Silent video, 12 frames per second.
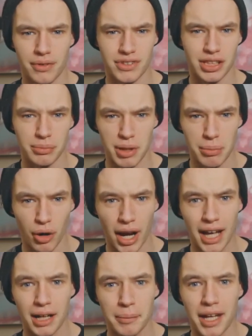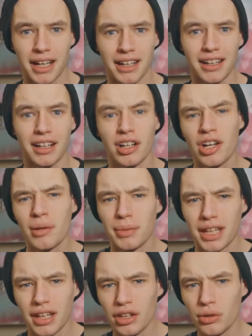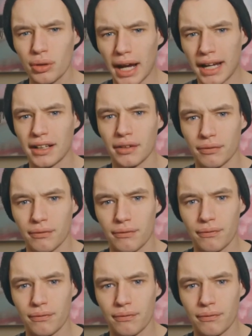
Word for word: We've seen people animate in it, but can you edit